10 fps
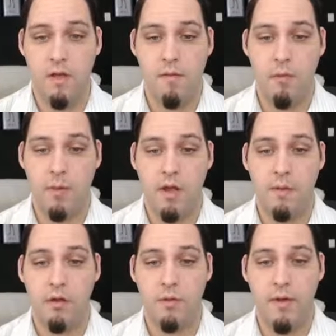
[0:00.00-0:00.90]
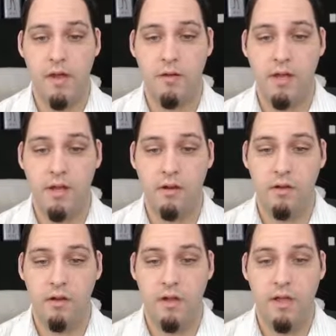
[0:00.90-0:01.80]
And when we come all the way out here,
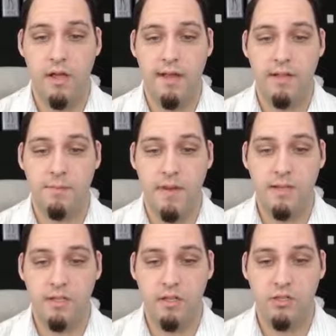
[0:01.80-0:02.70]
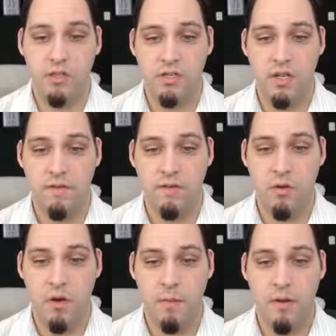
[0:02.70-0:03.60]
it's basically just giving
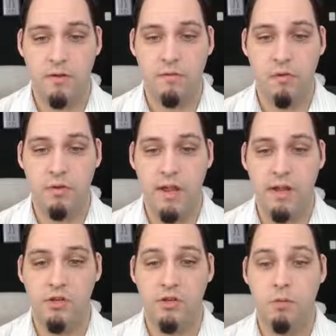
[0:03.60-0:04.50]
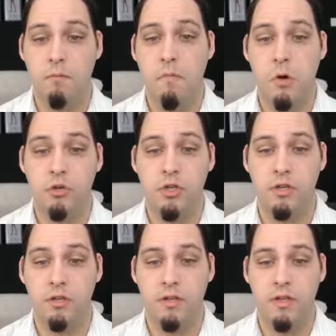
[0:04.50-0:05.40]
you a bit of rotational motion
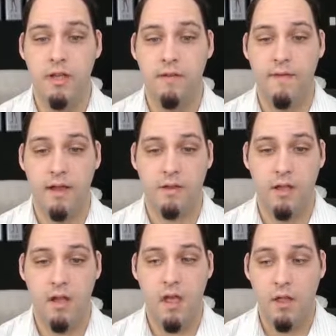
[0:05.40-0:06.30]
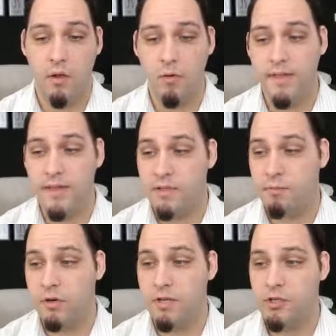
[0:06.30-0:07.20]
to the effect. The whole thing's
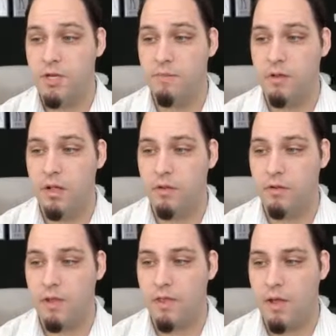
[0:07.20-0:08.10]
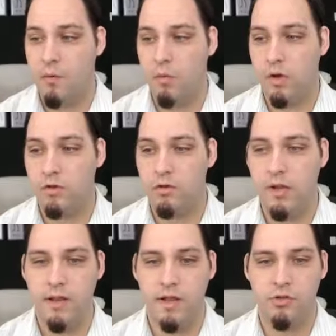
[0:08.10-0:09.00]
pretty cheap, other than that one
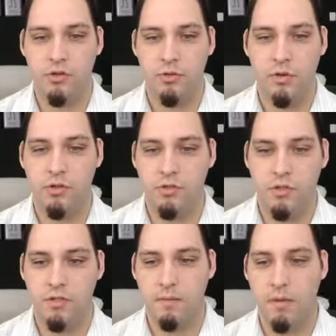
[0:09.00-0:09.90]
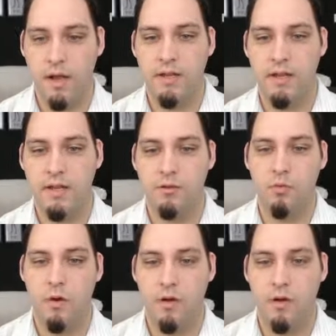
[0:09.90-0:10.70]
2K texture, which is just applied to each one.